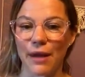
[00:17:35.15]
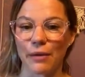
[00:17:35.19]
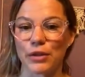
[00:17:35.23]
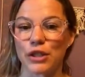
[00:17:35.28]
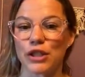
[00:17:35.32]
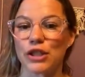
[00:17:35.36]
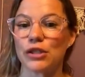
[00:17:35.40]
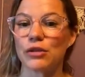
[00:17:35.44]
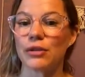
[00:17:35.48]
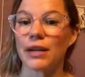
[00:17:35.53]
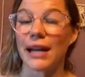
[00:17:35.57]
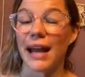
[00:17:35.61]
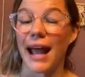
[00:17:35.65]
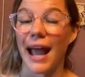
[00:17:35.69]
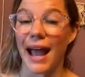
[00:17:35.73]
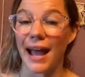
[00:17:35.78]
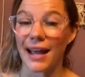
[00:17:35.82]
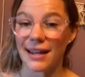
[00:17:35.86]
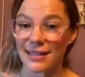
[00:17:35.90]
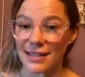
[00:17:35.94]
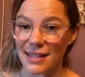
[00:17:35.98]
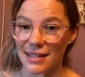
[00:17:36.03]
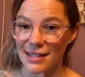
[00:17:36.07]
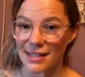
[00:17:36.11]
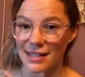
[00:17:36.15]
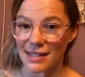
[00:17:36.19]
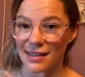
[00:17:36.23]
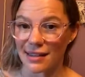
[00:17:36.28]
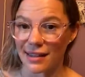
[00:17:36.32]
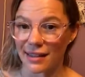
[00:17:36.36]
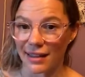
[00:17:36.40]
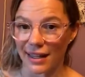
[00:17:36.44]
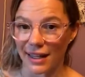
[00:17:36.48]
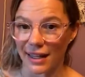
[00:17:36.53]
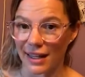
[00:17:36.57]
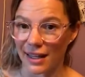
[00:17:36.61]
which you can access in the
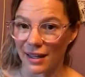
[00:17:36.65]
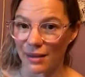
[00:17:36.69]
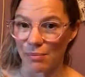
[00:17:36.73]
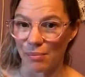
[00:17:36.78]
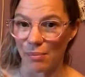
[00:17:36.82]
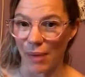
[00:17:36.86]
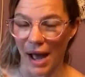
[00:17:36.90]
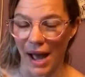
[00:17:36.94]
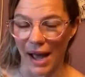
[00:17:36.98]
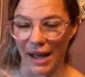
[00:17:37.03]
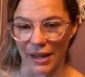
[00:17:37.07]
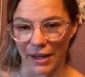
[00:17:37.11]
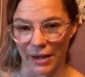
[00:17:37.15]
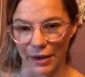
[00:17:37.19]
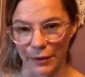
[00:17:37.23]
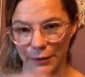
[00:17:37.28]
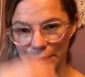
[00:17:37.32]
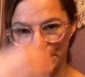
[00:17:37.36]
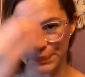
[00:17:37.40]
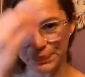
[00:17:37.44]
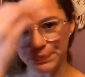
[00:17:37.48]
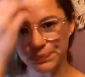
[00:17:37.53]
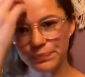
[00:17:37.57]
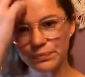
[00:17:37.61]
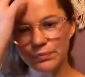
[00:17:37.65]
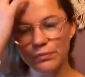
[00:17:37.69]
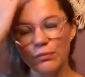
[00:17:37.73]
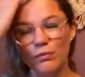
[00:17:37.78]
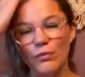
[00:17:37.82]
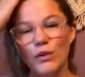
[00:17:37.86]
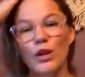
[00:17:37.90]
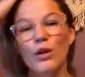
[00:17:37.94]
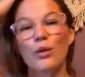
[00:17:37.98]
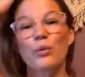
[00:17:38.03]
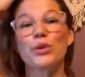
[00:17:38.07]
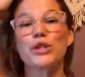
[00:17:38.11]
link in bio,
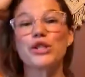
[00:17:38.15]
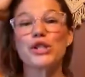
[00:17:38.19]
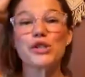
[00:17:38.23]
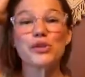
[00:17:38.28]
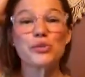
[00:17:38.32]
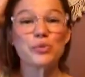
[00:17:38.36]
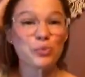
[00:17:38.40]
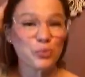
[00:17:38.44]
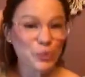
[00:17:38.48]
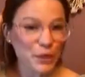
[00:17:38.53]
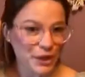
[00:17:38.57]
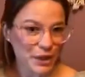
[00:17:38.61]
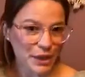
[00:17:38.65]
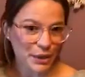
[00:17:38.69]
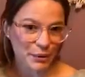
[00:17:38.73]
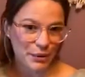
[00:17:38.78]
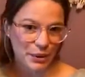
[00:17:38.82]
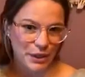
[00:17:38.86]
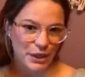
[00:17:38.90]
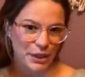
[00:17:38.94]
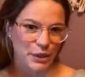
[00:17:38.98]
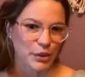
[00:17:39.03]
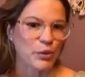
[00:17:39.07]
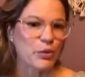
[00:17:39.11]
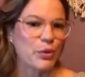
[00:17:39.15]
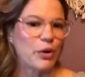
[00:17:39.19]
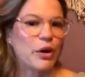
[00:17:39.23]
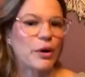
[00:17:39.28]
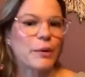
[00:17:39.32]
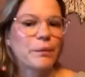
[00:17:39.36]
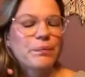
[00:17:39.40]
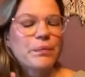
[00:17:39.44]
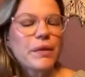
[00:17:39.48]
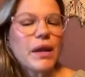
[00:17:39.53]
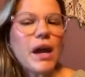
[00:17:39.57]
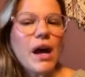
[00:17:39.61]
which is really cool.